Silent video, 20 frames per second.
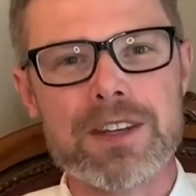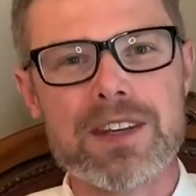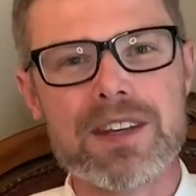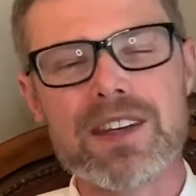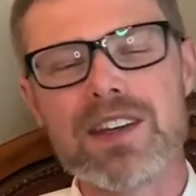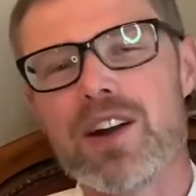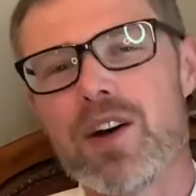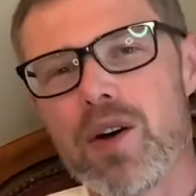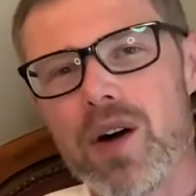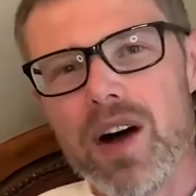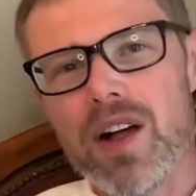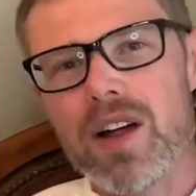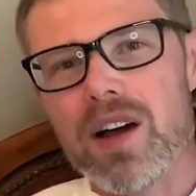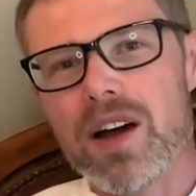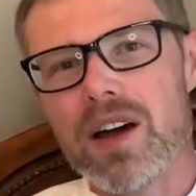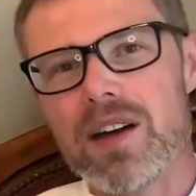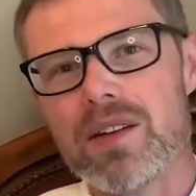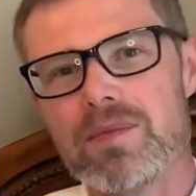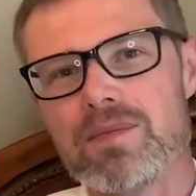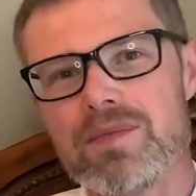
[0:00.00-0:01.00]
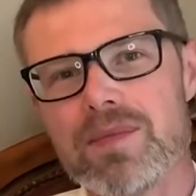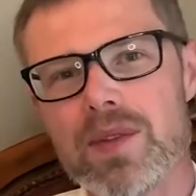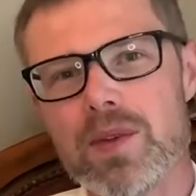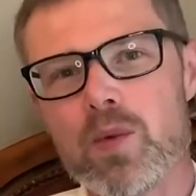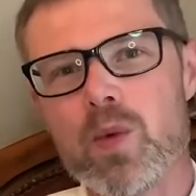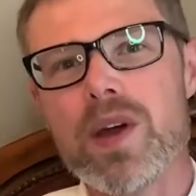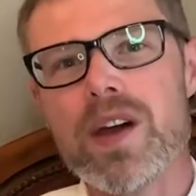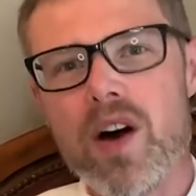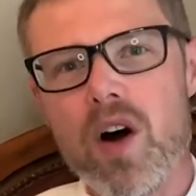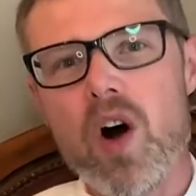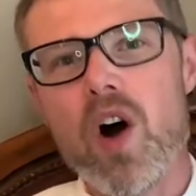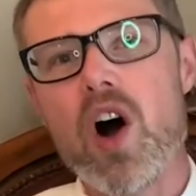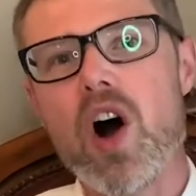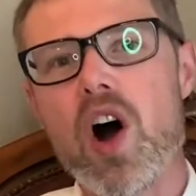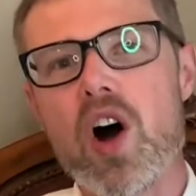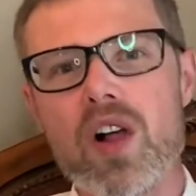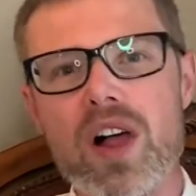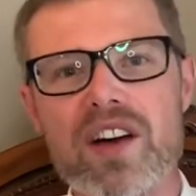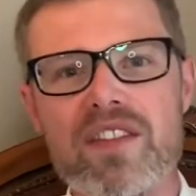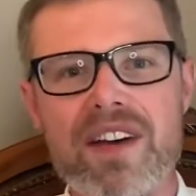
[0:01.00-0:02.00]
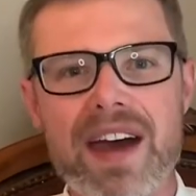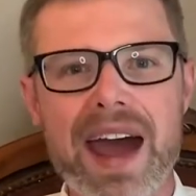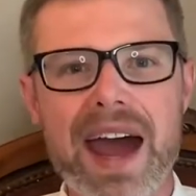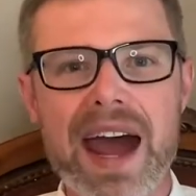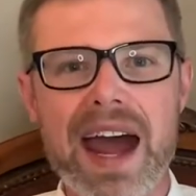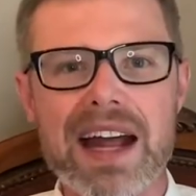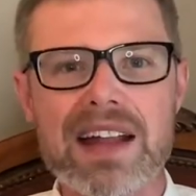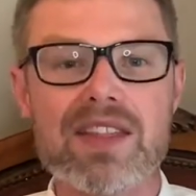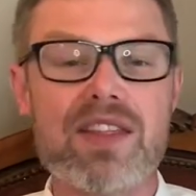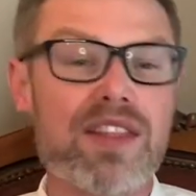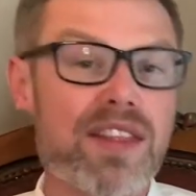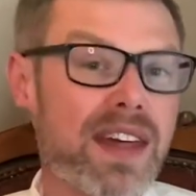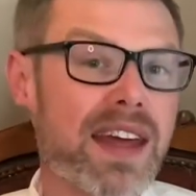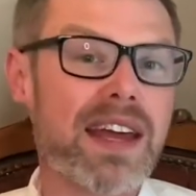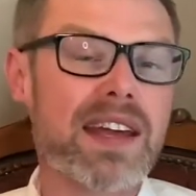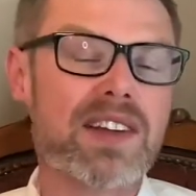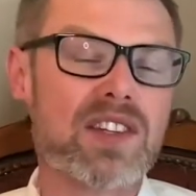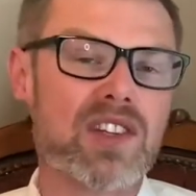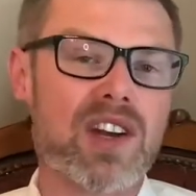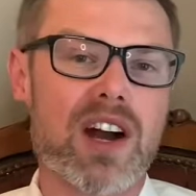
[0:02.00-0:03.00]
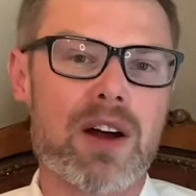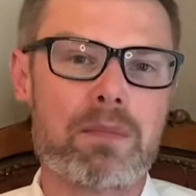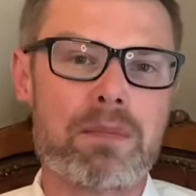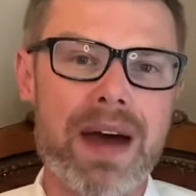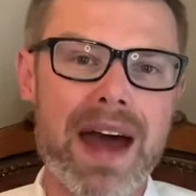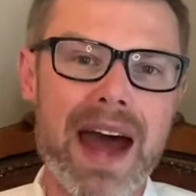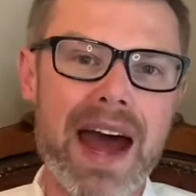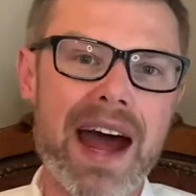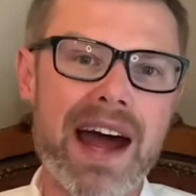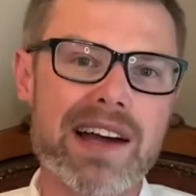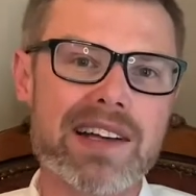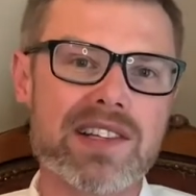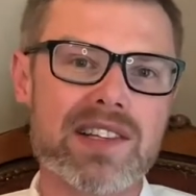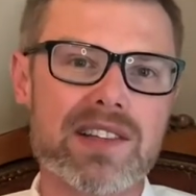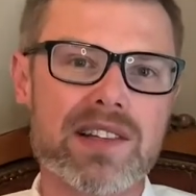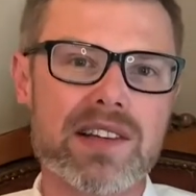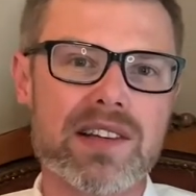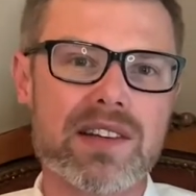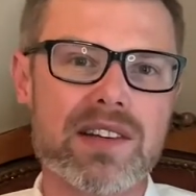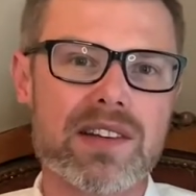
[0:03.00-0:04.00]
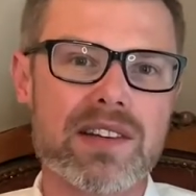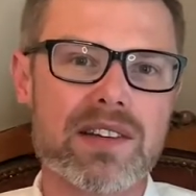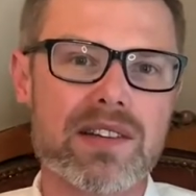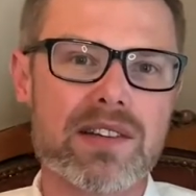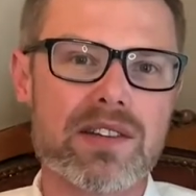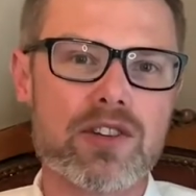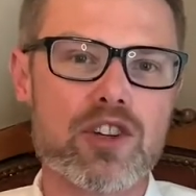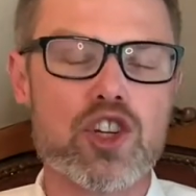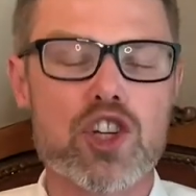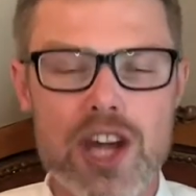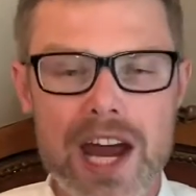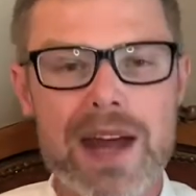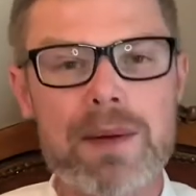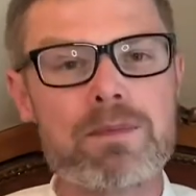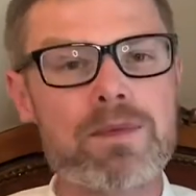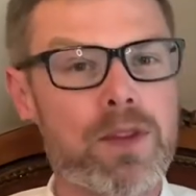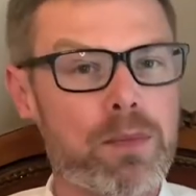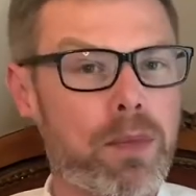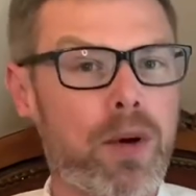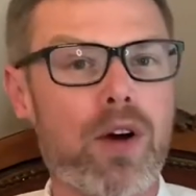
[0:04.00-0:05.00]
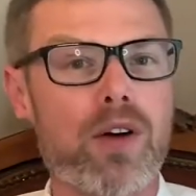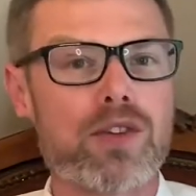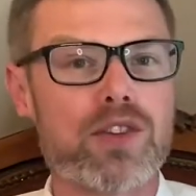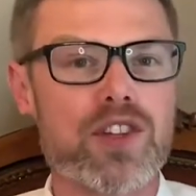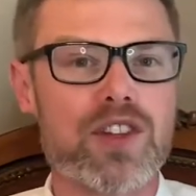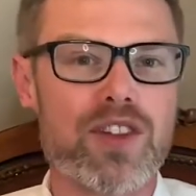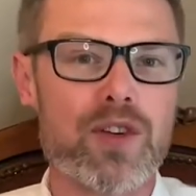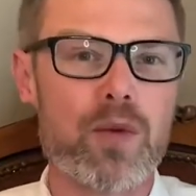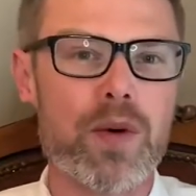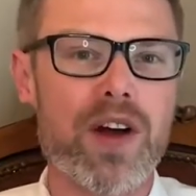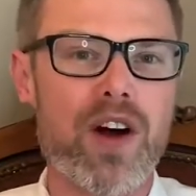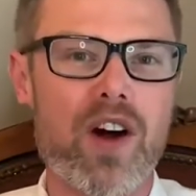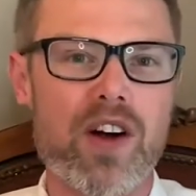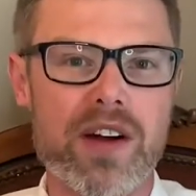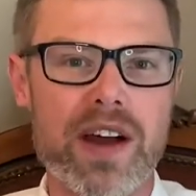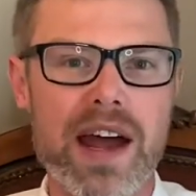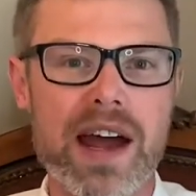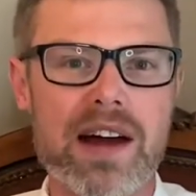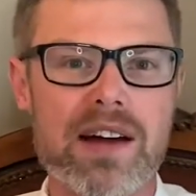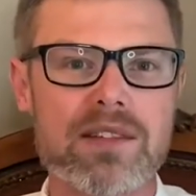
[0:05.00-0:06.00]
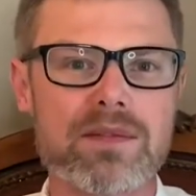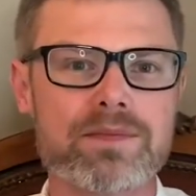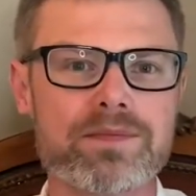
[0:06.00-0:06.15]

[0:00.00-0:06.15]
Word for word: You know, we all have had things in our past that shape the person that we are now.